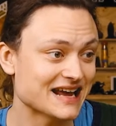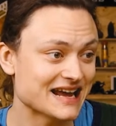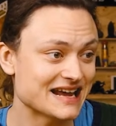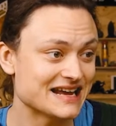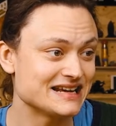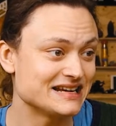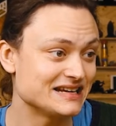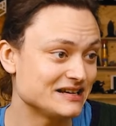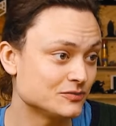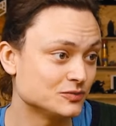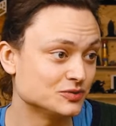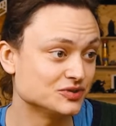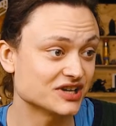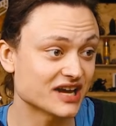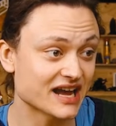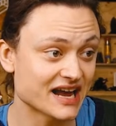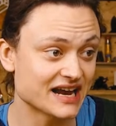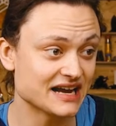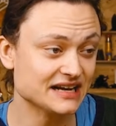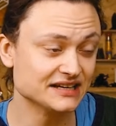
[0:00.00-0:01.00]
a equals
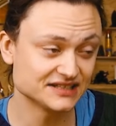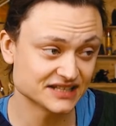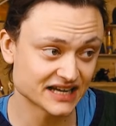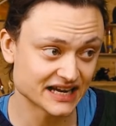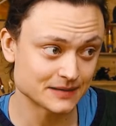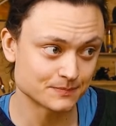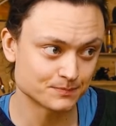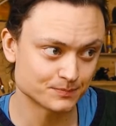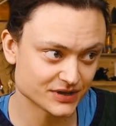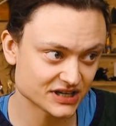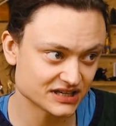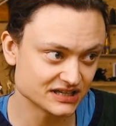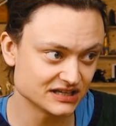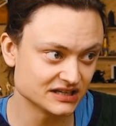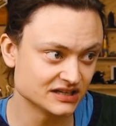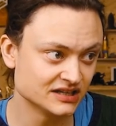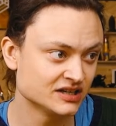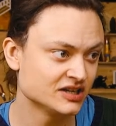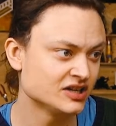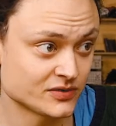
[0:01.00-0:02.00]
a take
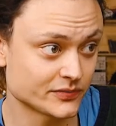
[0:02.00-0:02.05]
b,